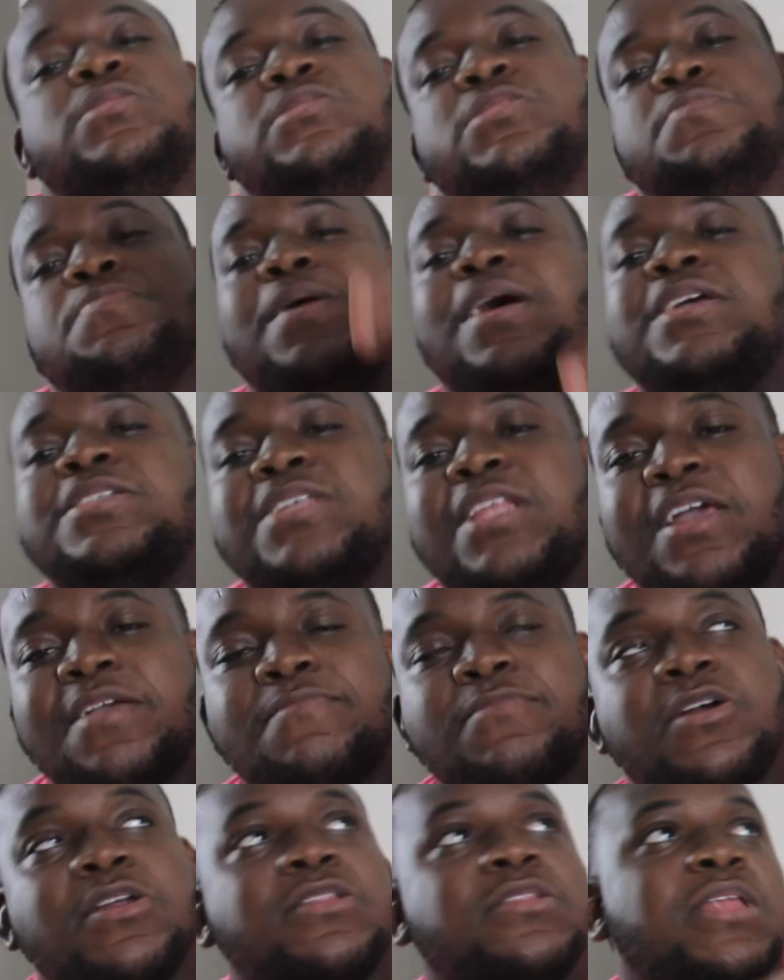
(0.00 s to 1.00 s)
smash that
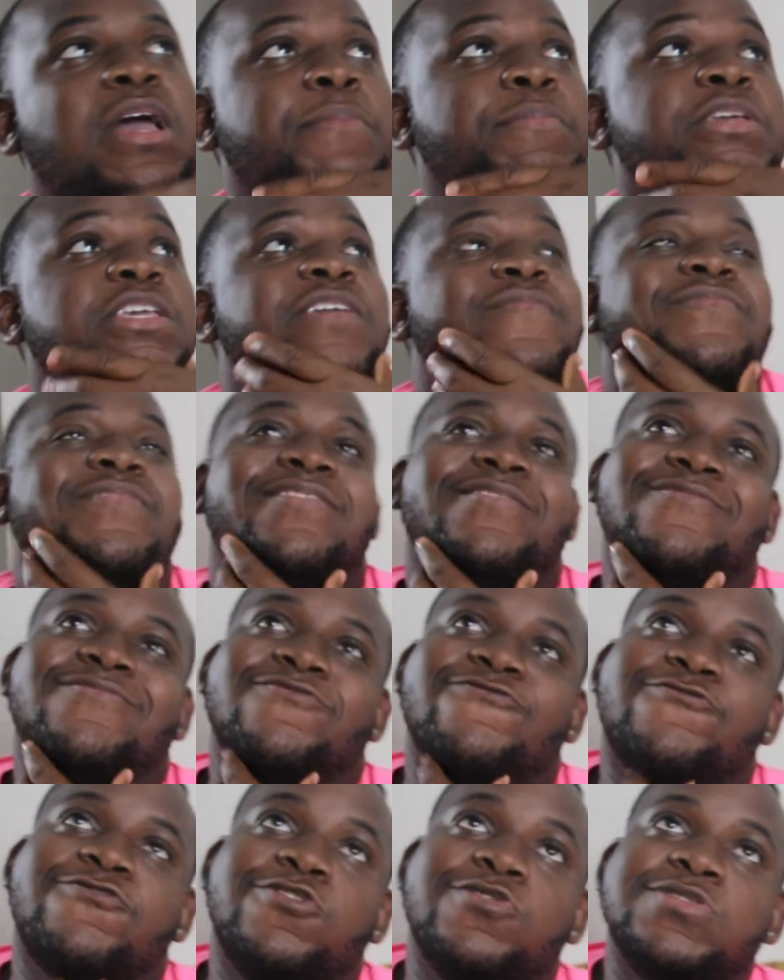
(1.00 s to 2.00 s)
like button. I'm gonna give the
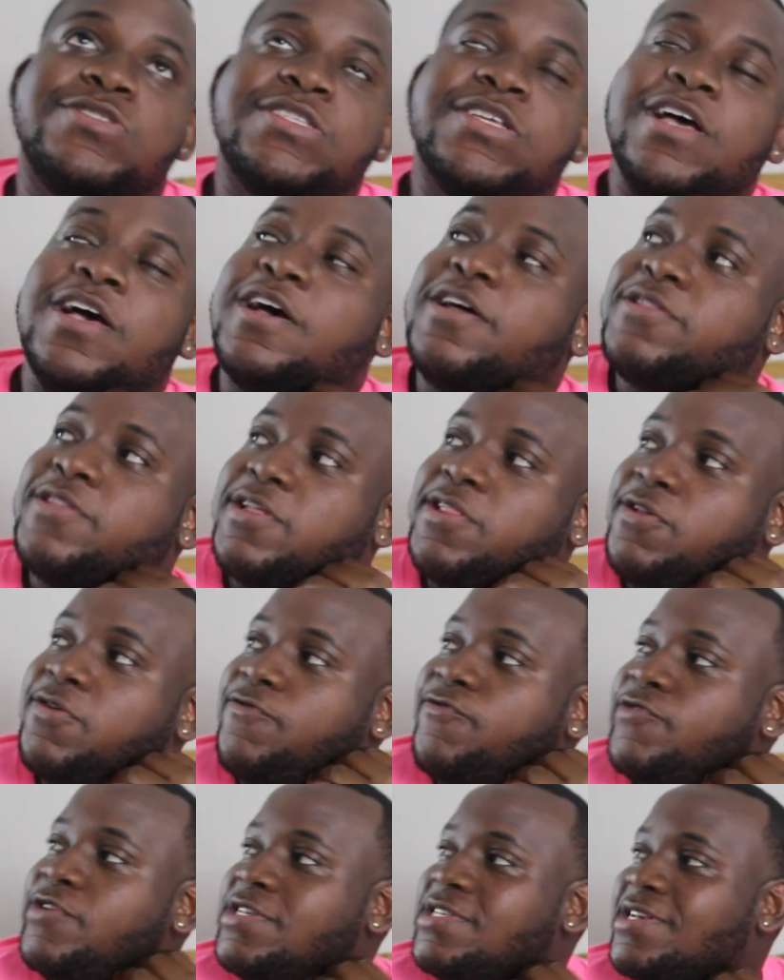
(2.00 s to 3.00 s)
flow style, the little
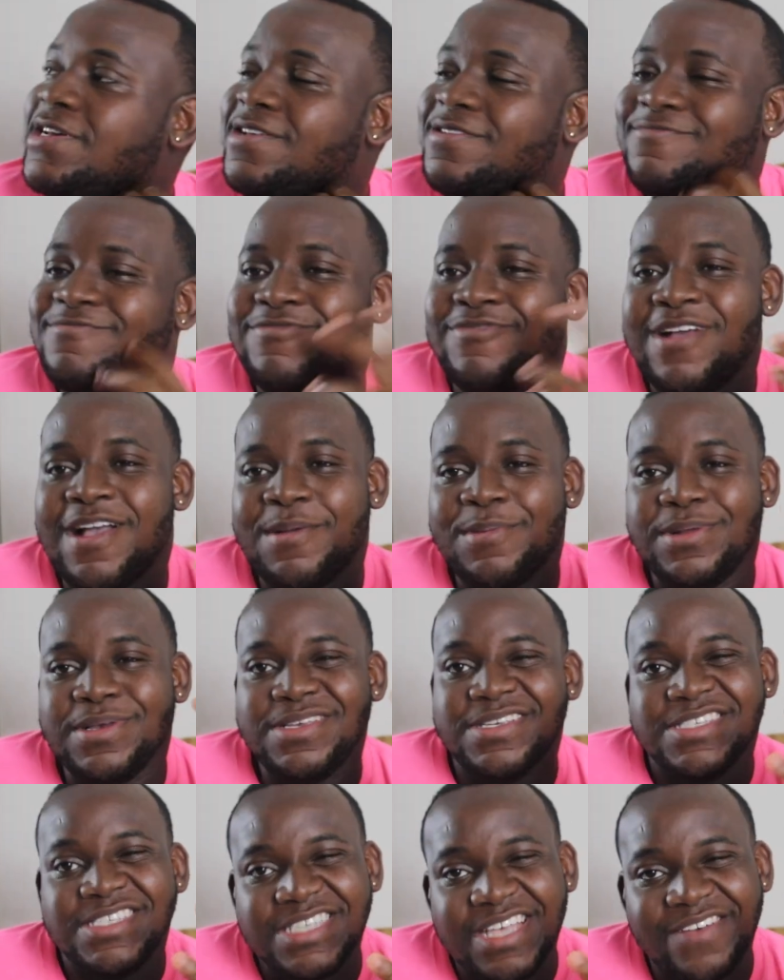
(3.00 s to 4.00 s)
freestyle,
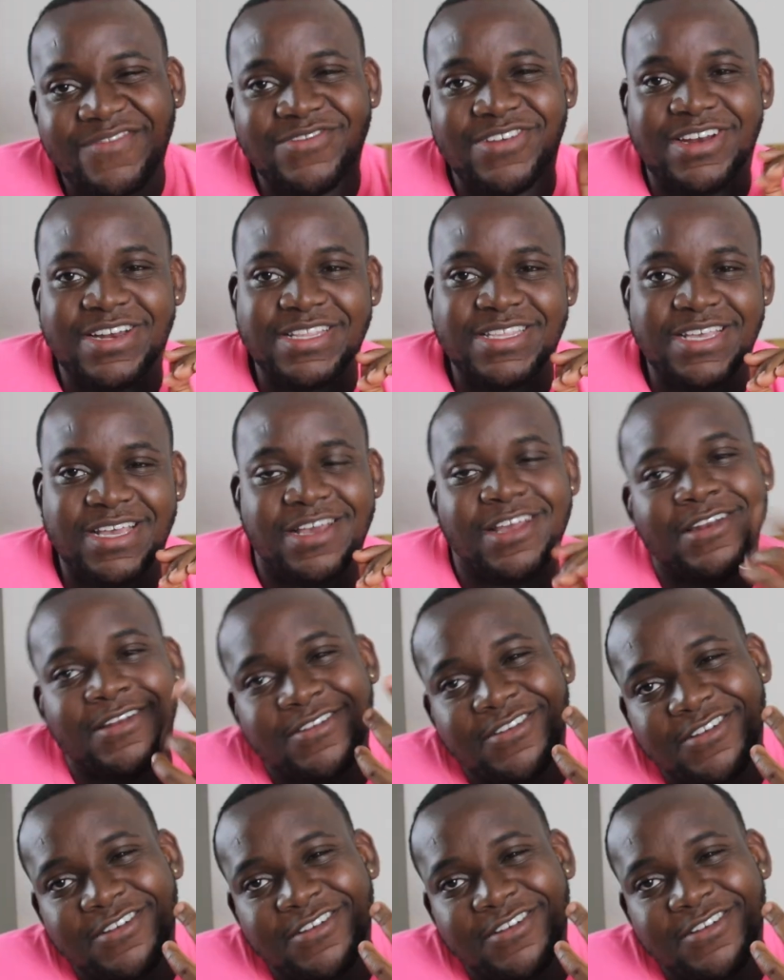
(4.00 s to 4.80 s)
probably 7 out of 10.